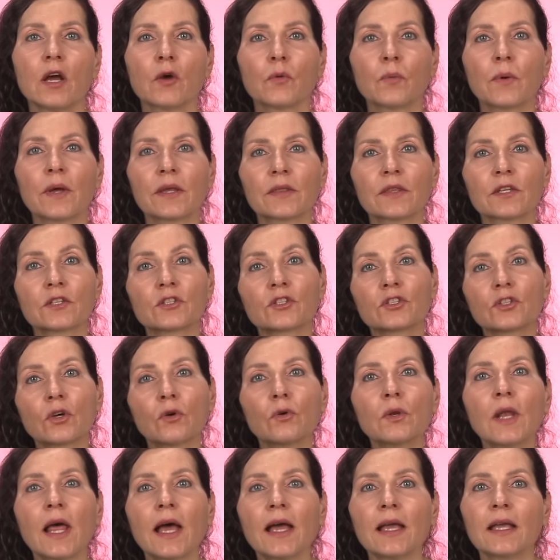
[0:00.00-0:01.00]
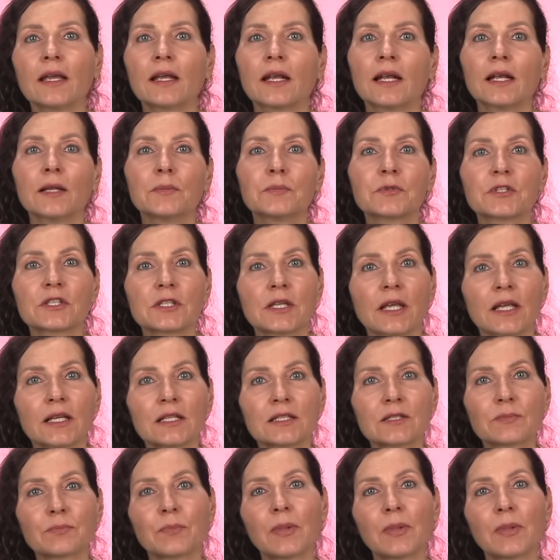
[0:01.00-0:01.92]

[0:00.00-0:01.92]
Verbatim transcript: where the solar eclipse takes